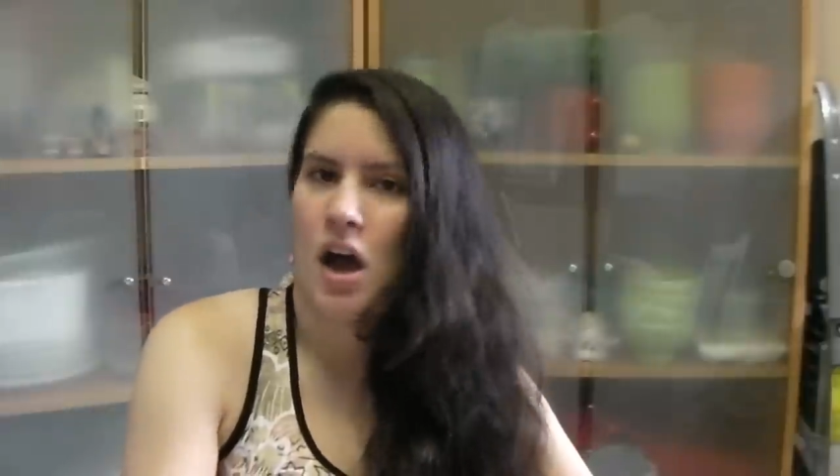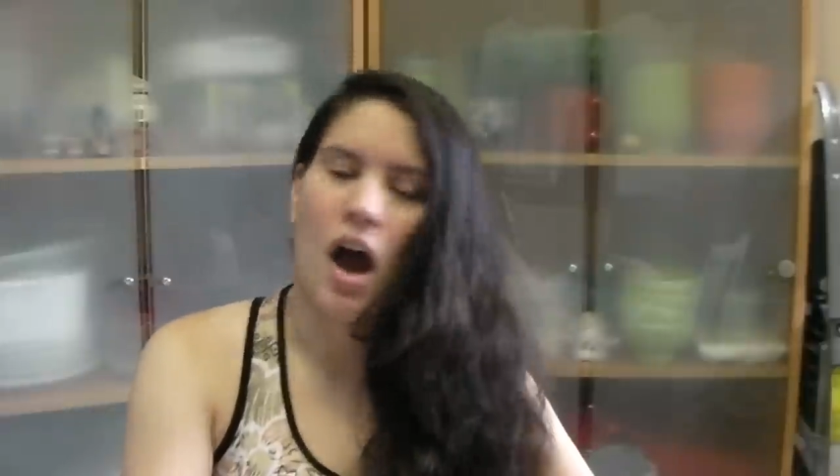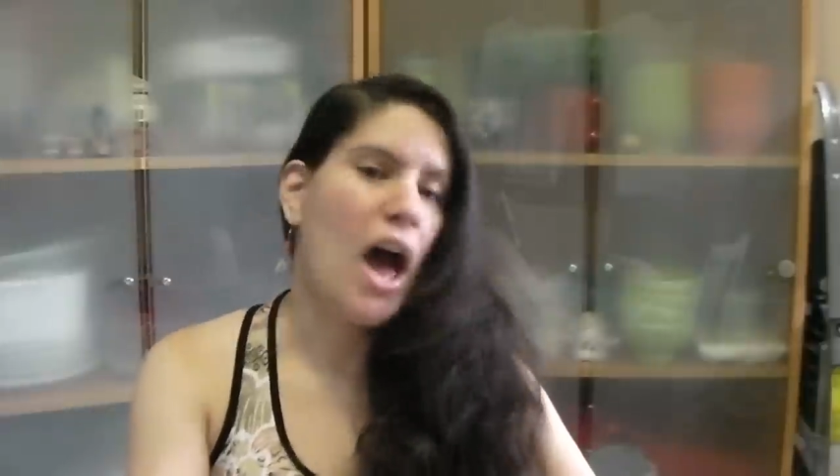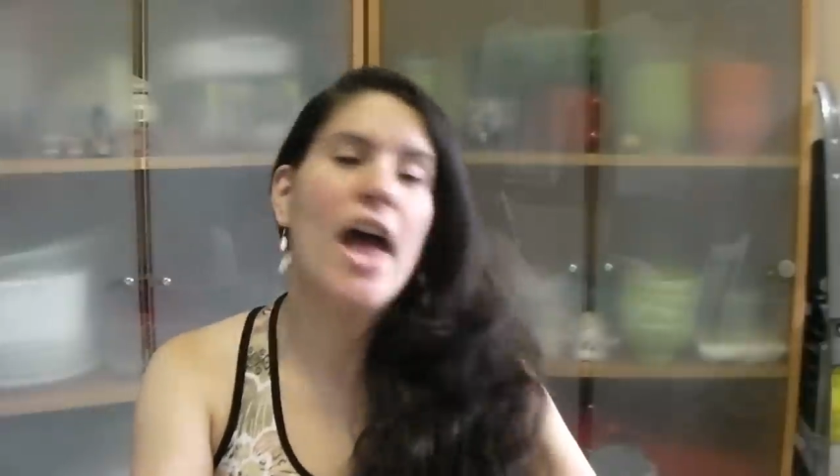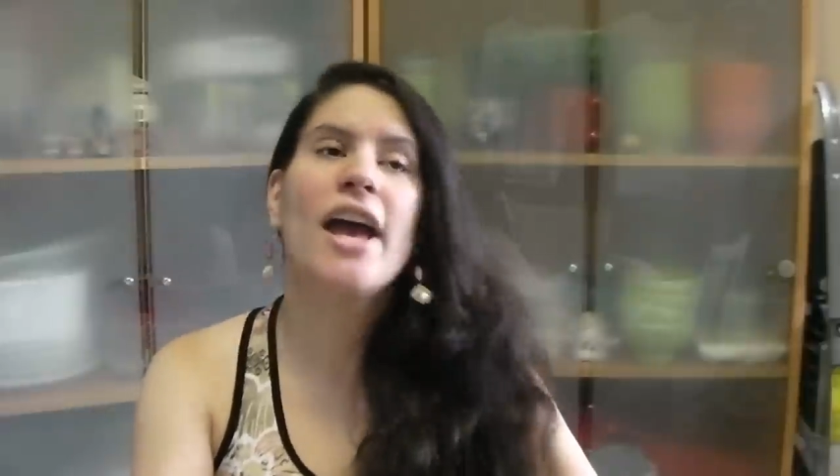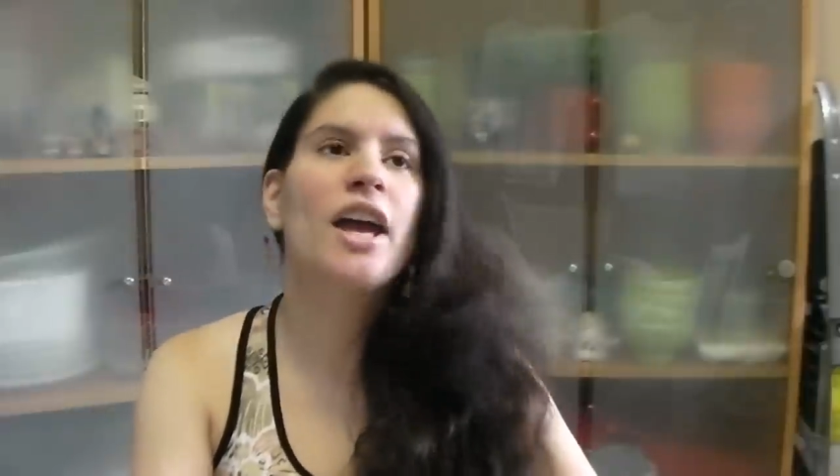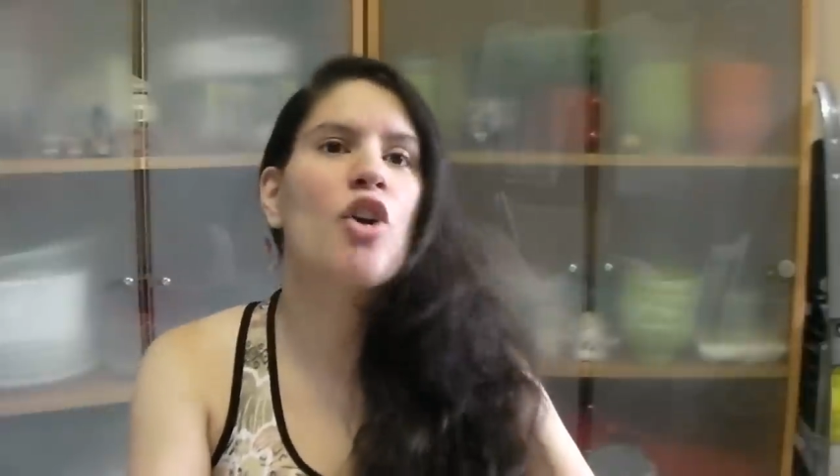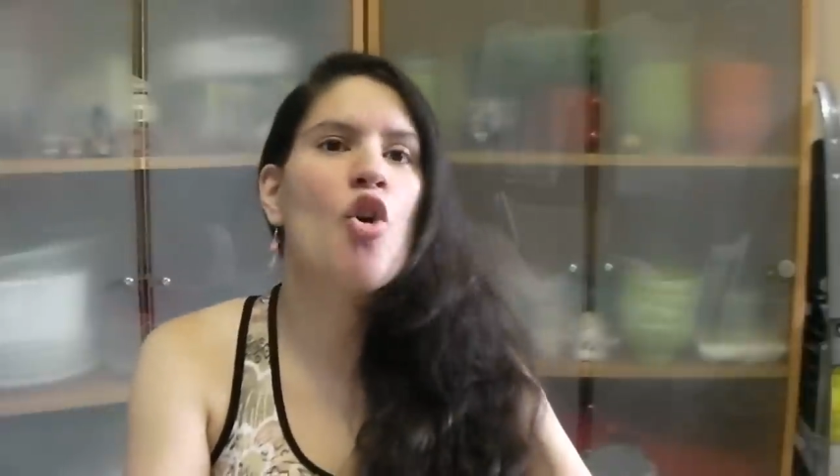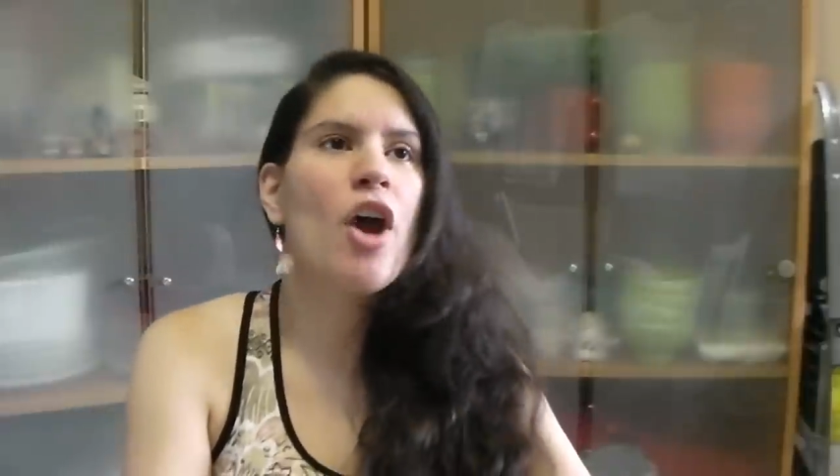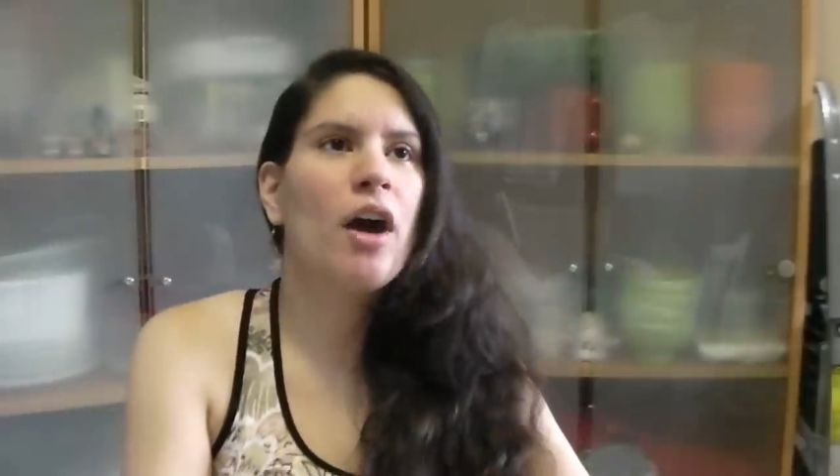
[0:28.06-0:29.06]
I hang
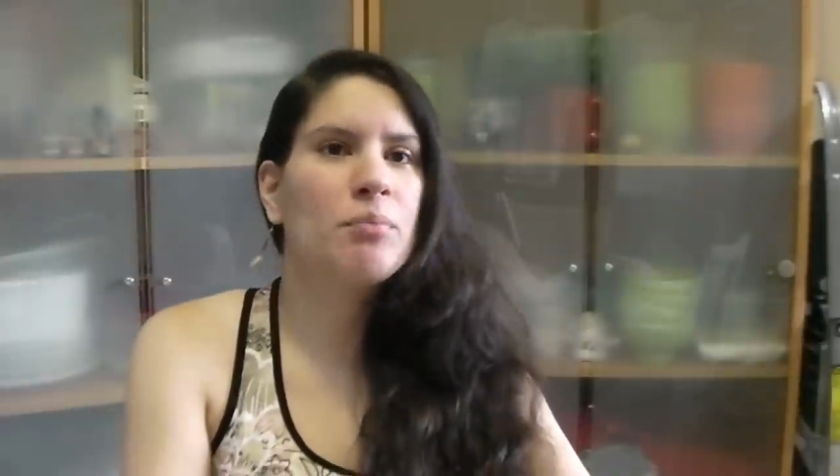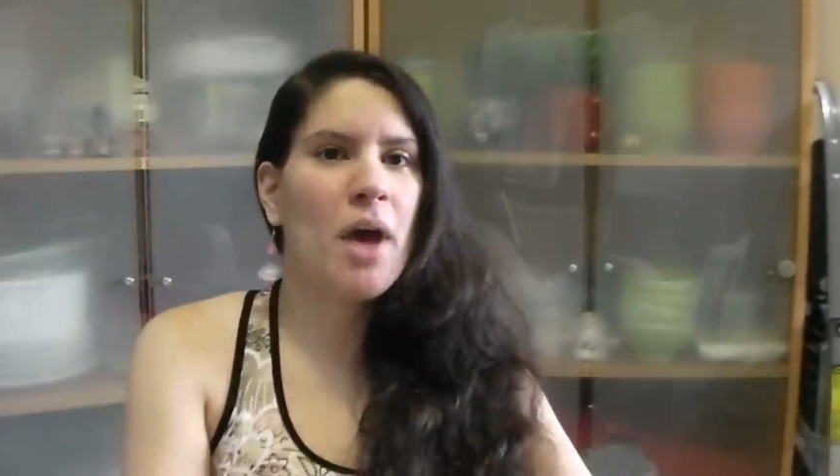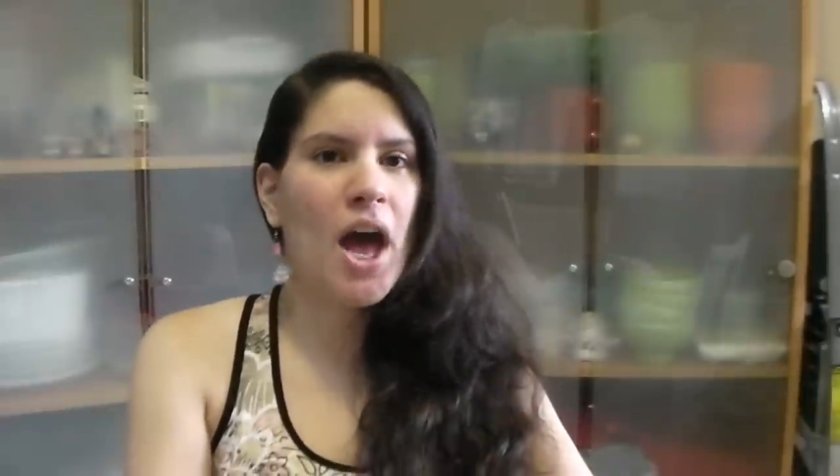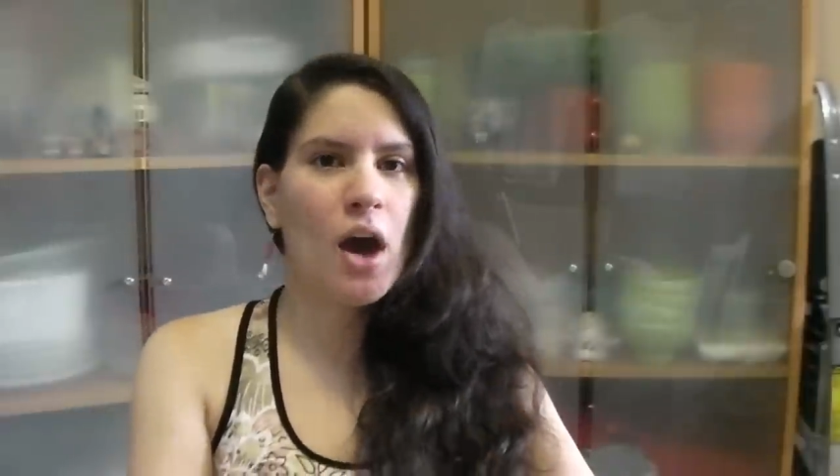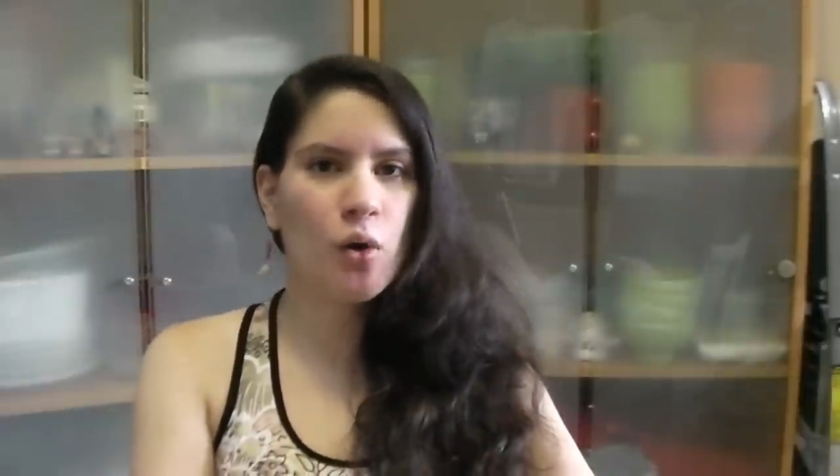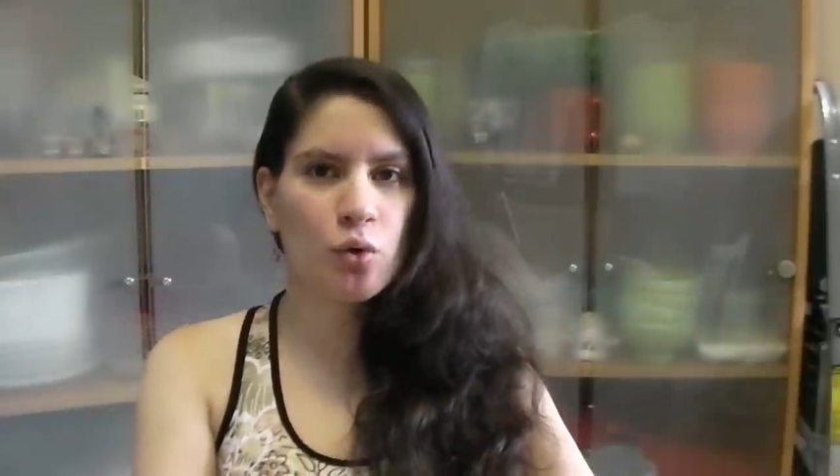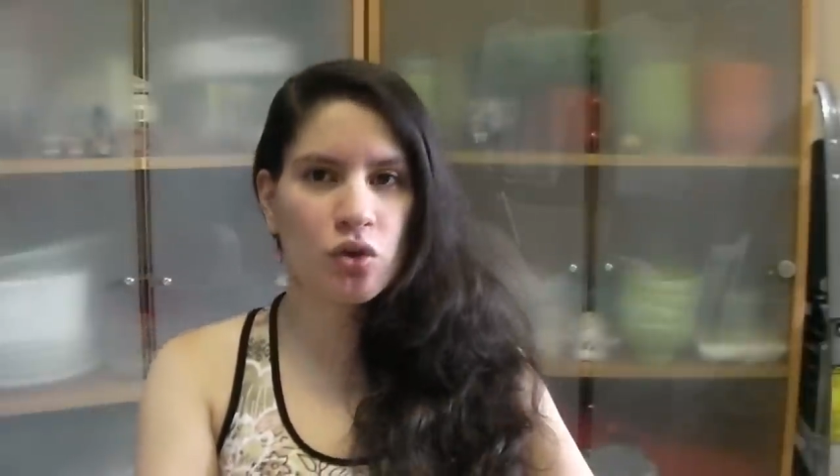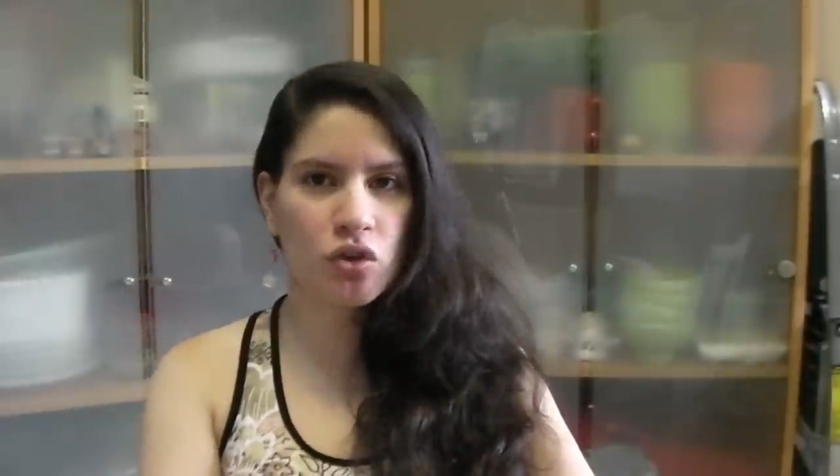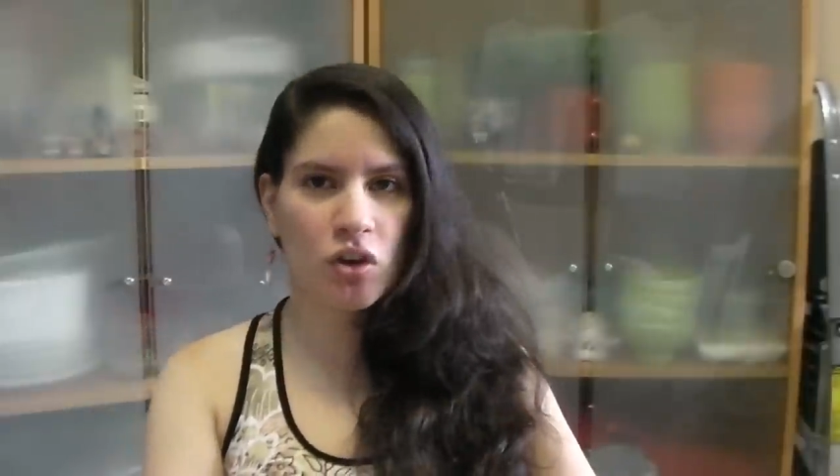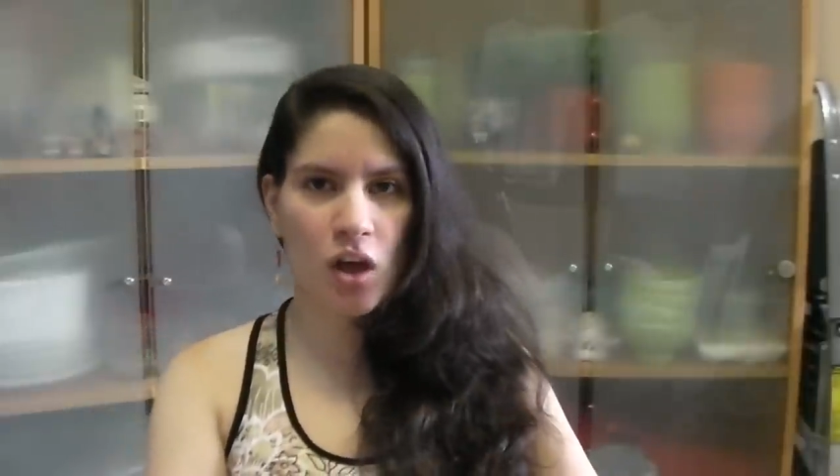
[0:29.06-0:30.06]
around my
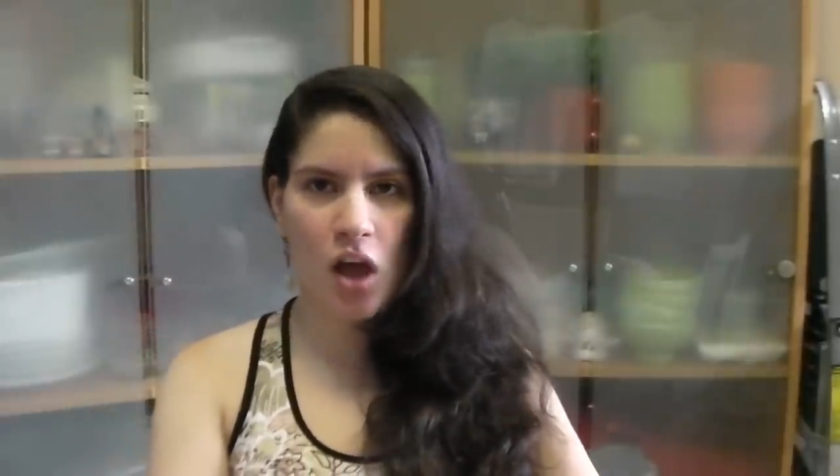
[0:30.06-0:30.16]
house,